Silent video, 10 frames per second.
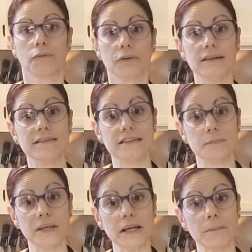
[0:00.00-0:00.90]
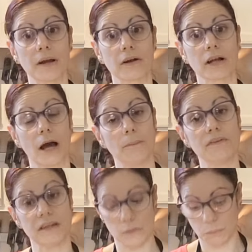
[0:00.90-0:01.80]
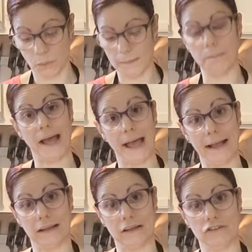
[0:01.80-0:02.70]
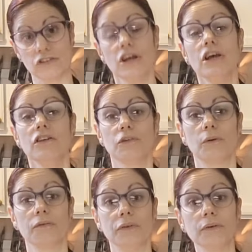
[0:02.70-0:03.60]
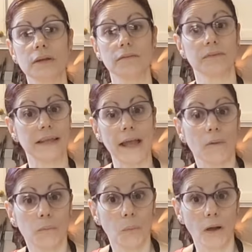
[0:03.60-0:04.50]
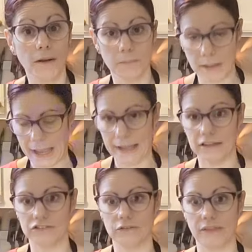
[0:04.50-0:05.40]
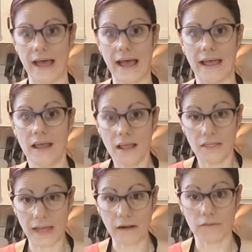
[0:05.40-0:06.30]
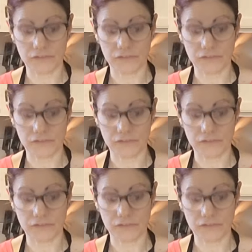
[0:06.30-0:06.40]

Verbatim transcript: Reese's peanut butter cups in one package. So if you can get one package of that, that'll